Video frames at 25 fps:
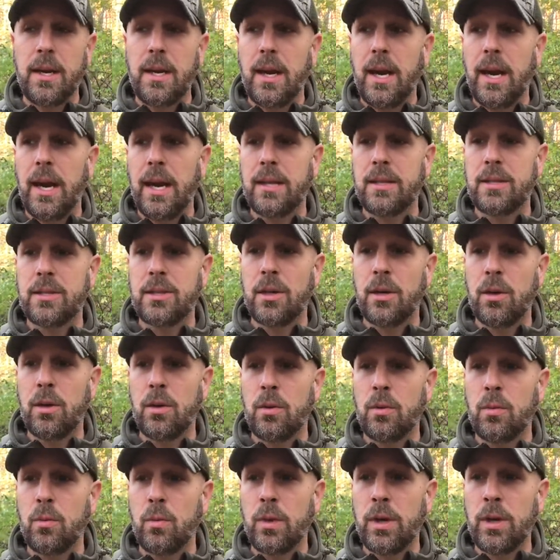And
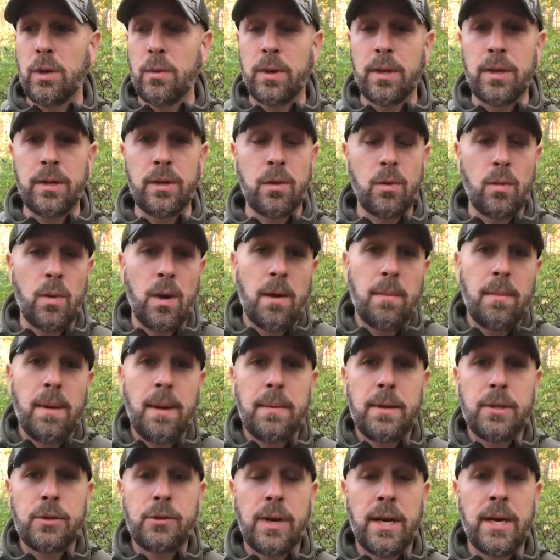so what do you want to do? Well,
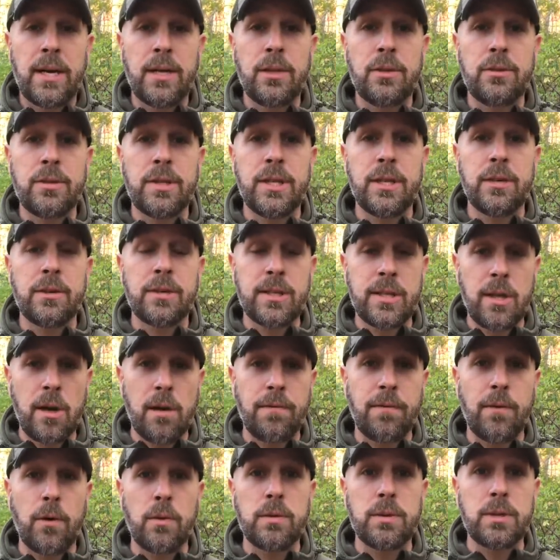maybe try using your cell
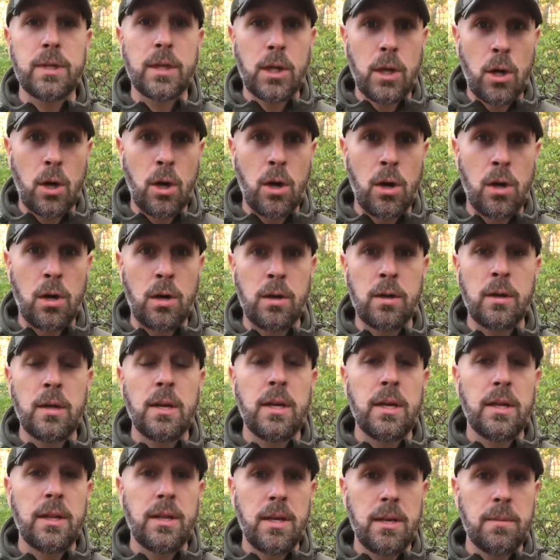phone to call
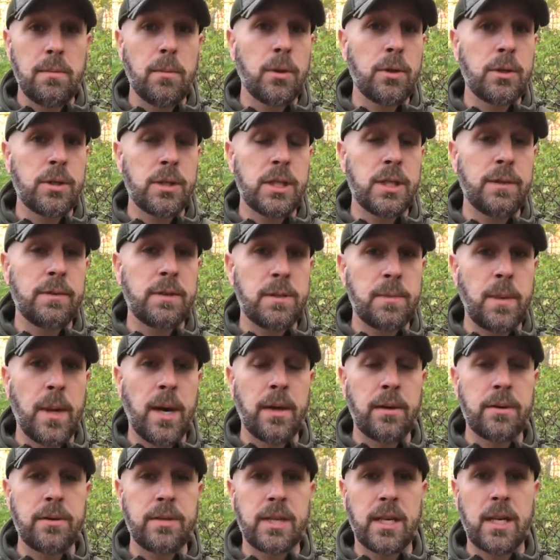the emergency
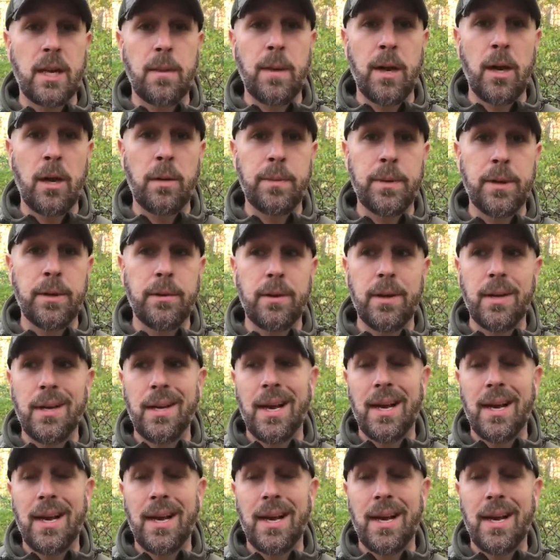responders to come help you.